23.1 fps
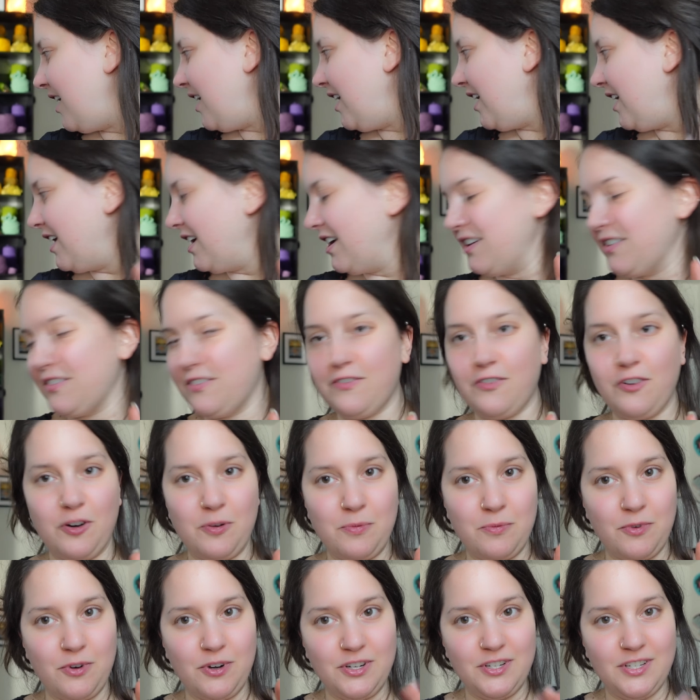And 4
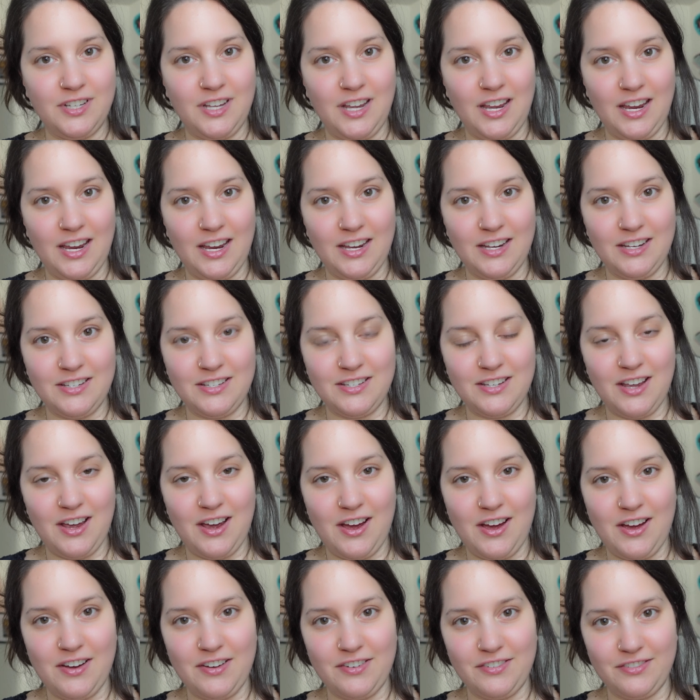more skeins
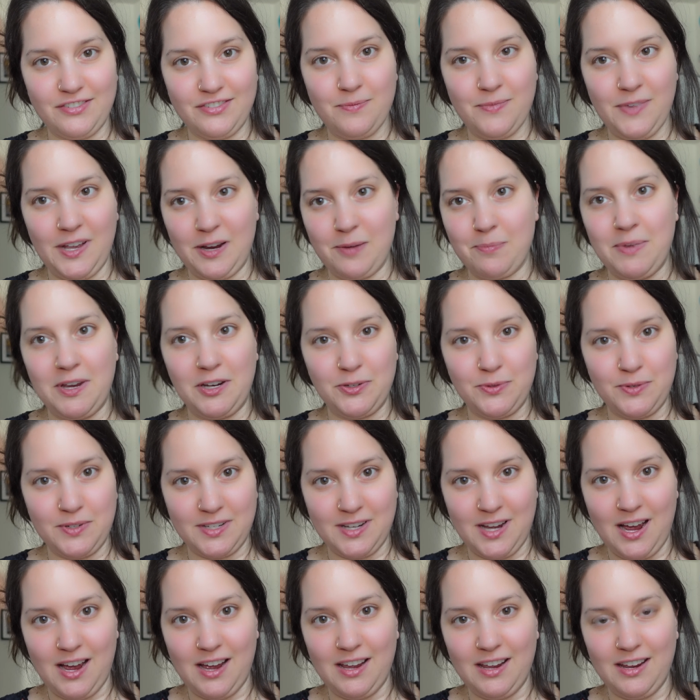of like Big Twist
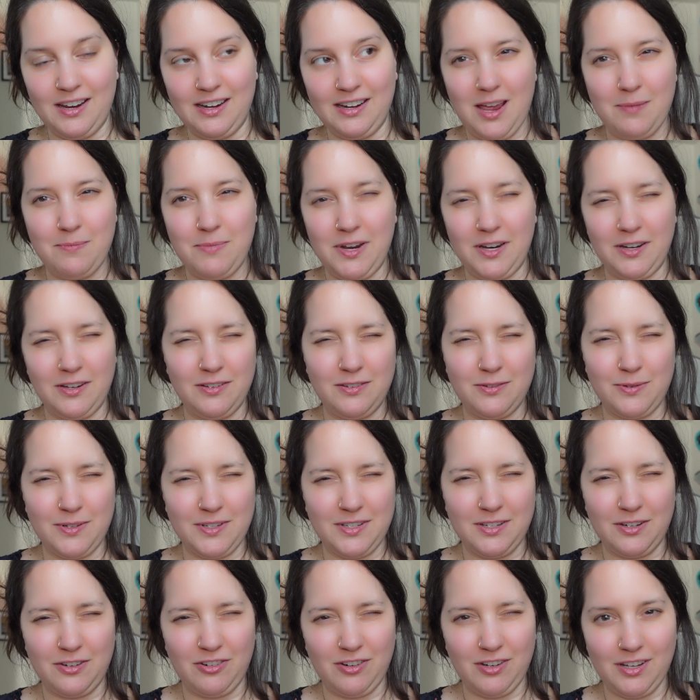cotton and Big
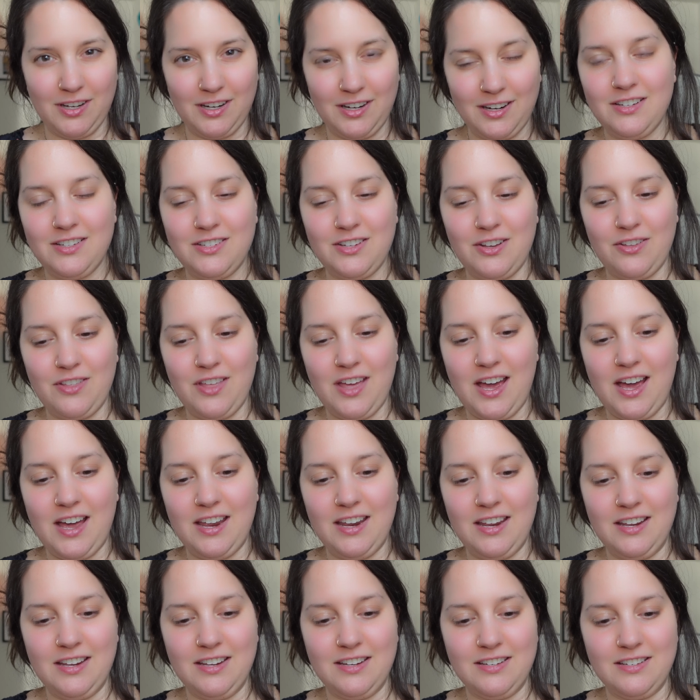Twist acrylic, so that
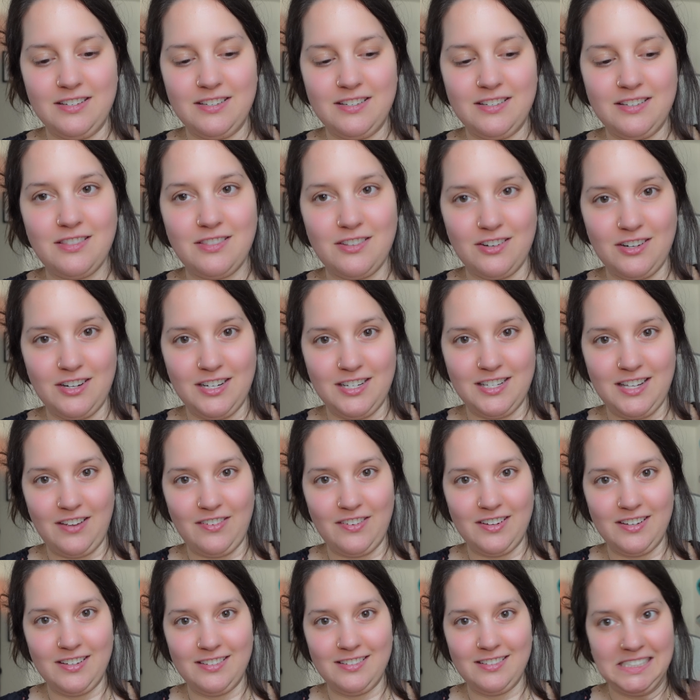is
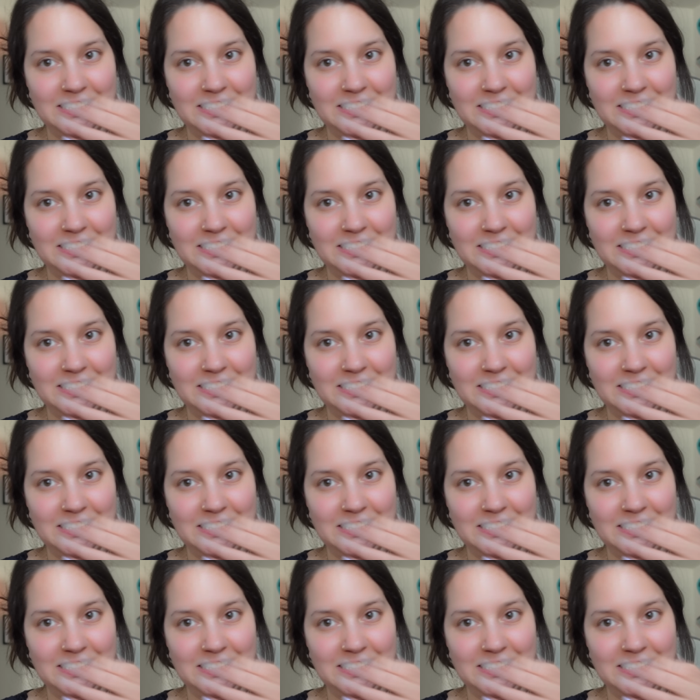37.